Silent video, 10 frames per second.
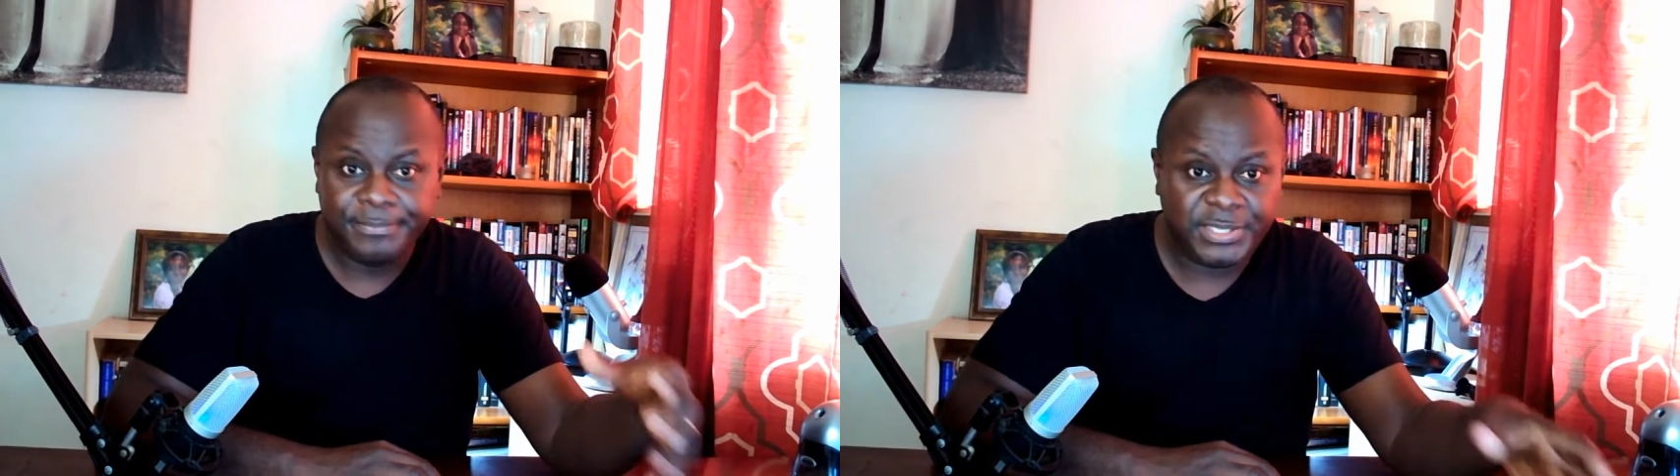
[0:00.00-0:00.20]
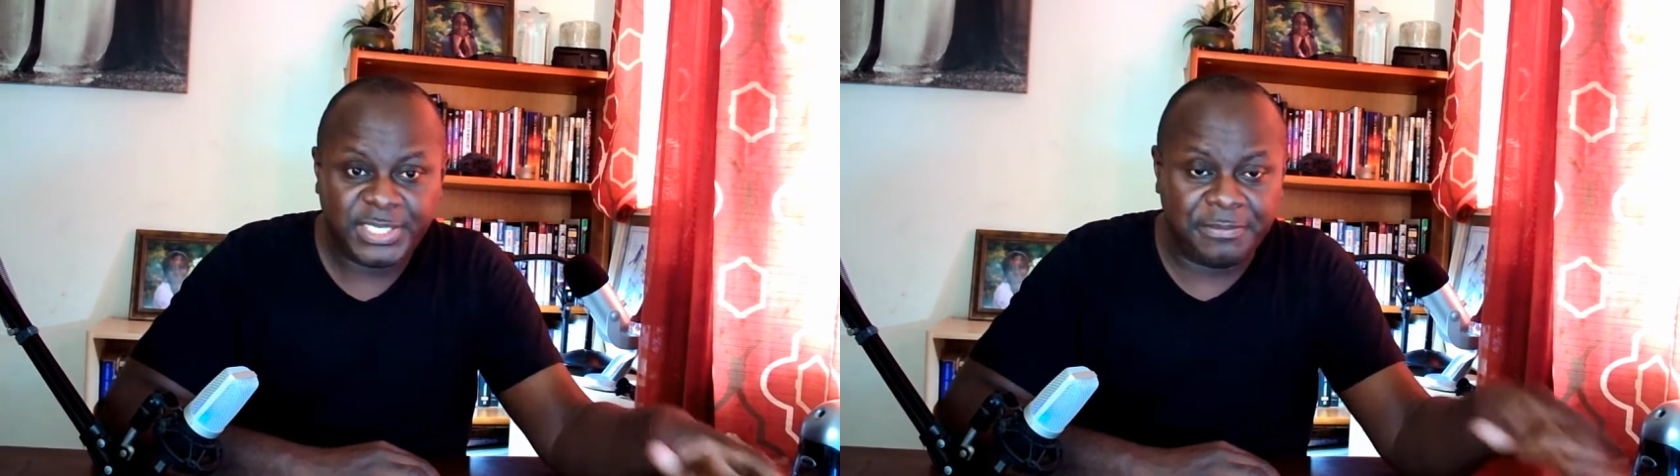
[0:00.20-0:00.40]

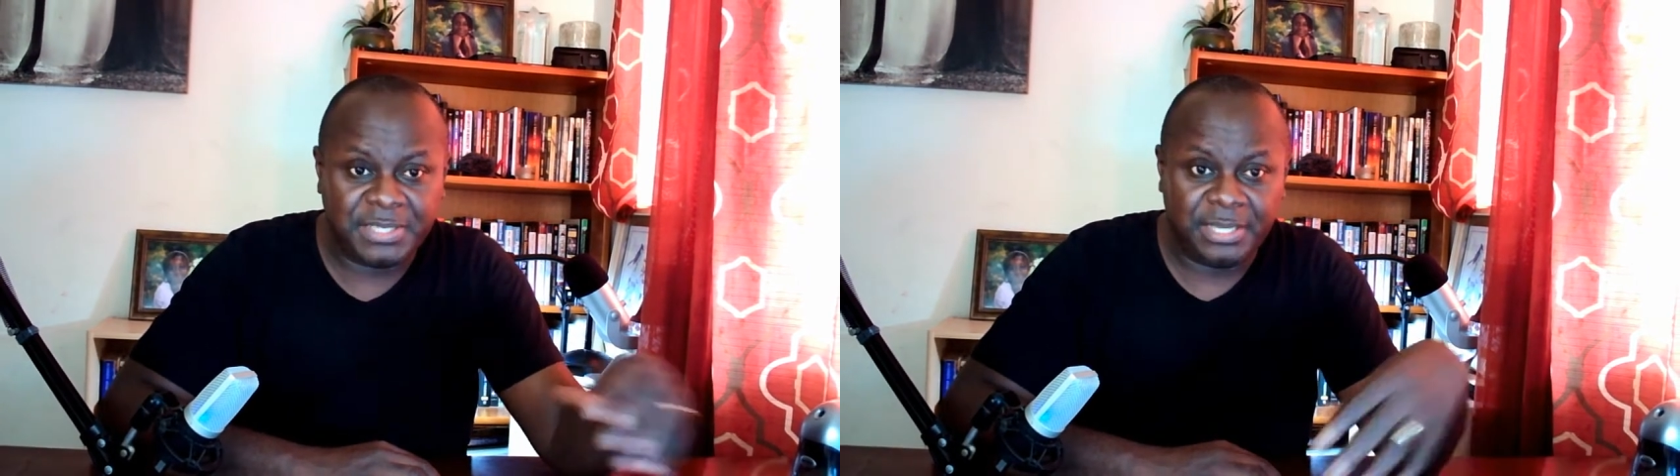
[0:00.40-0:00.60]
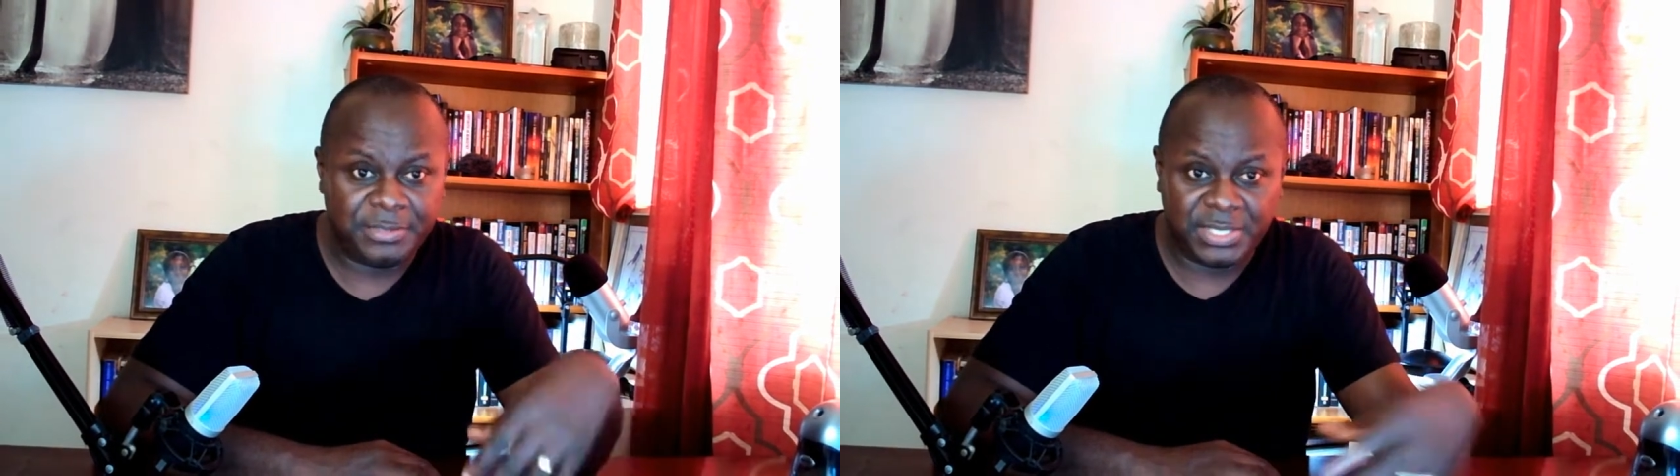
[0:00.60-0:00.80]

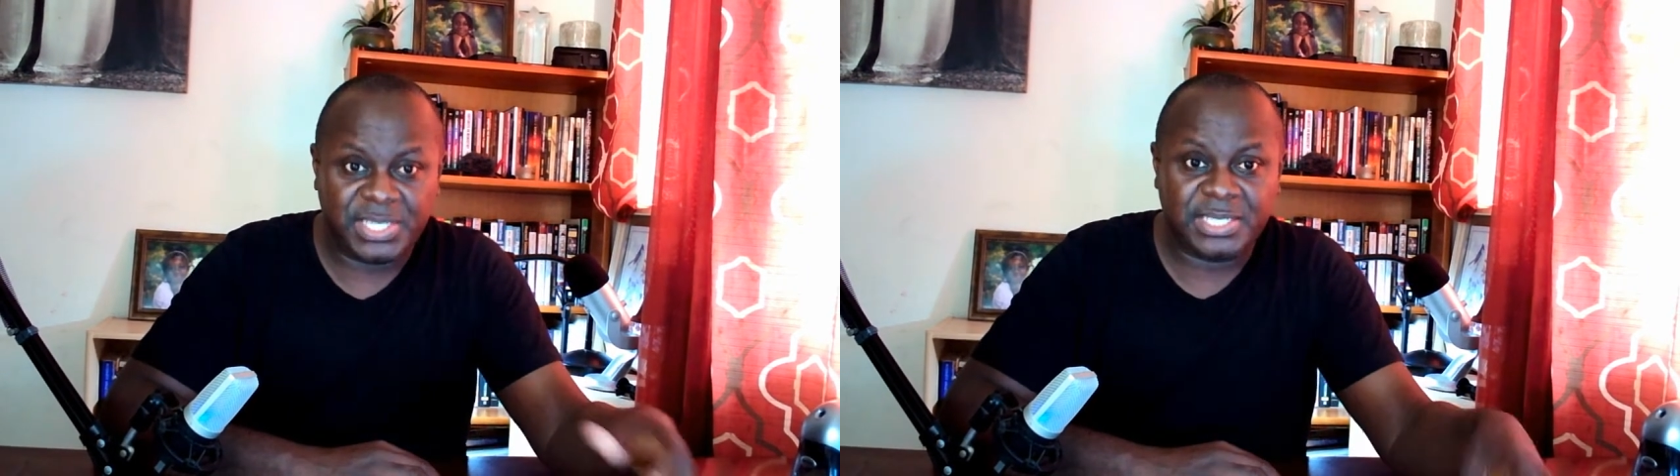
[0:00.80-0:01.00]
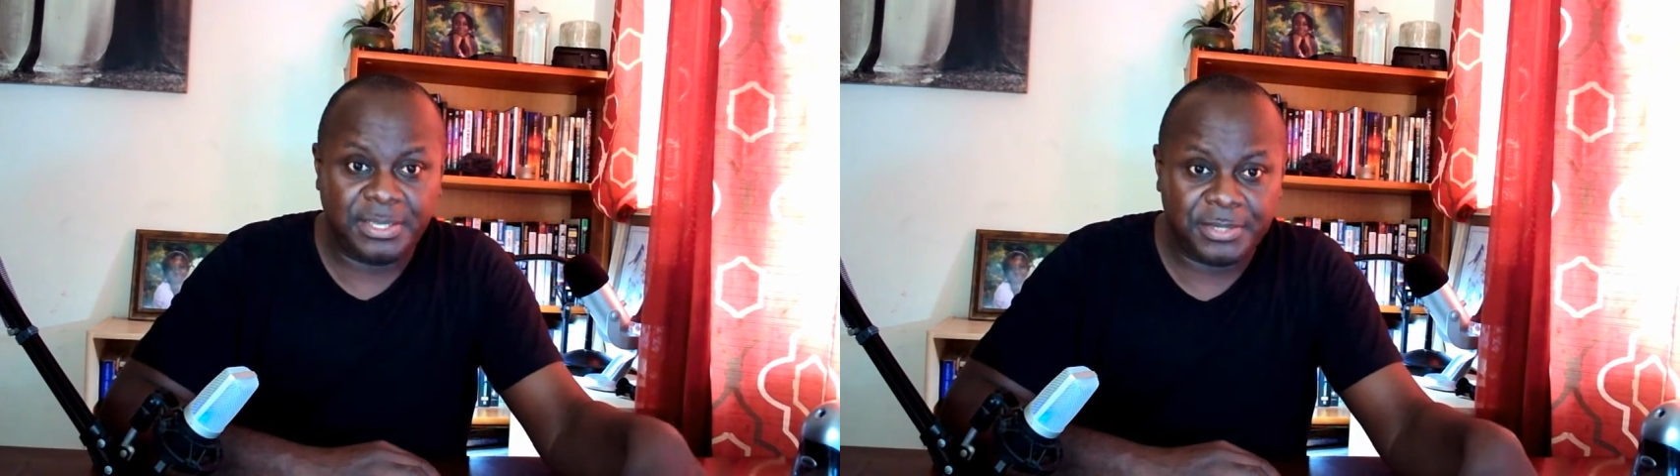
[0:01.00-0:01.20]
$700,
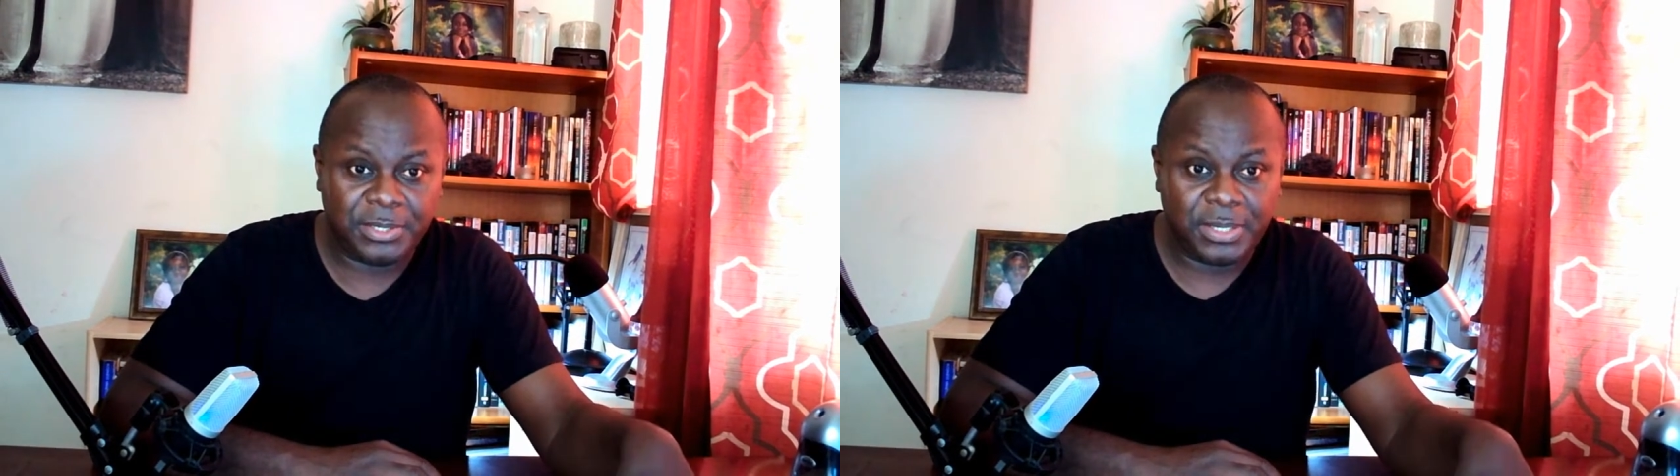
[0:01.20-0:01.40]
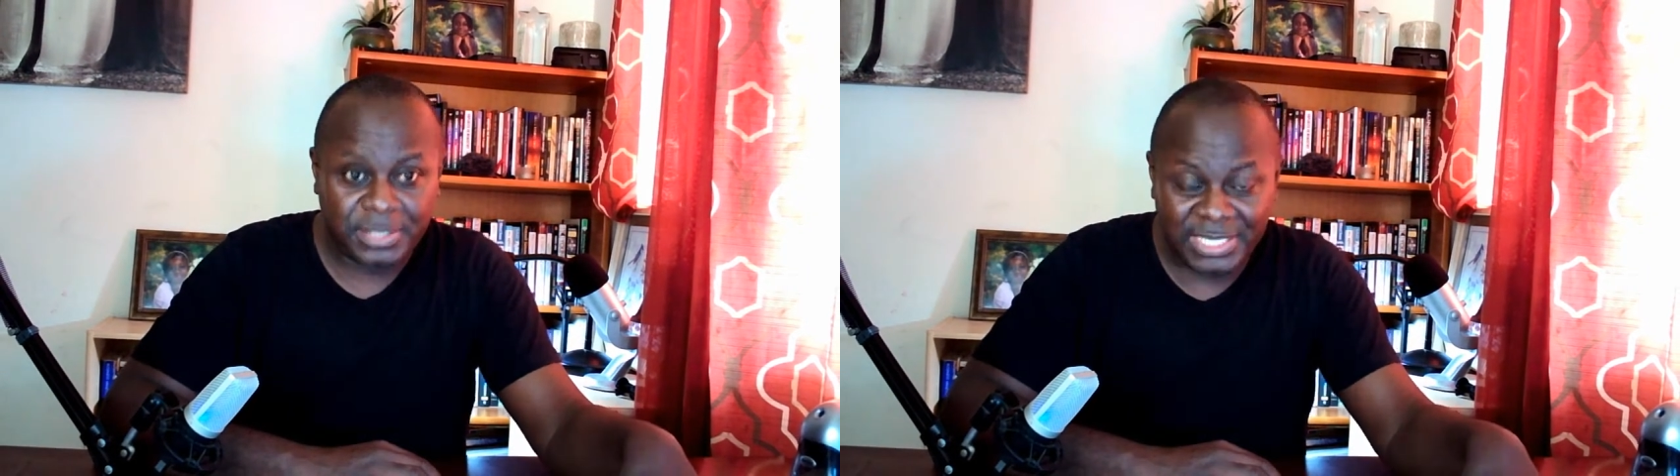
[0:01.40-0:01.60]

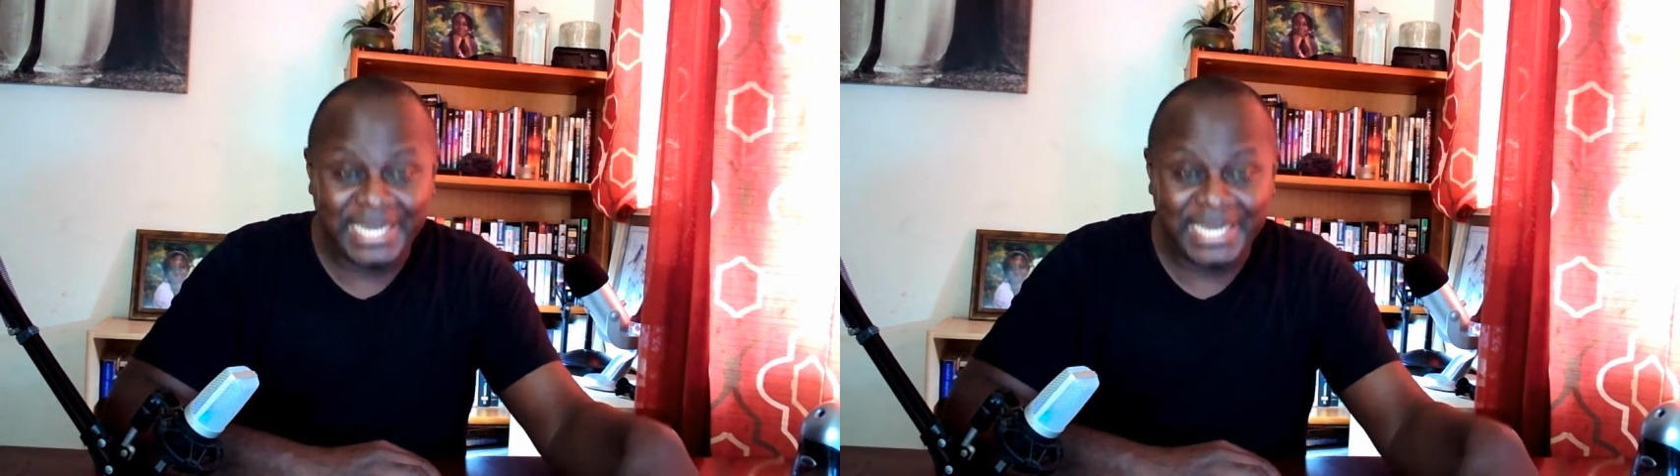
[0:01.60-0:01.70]
$600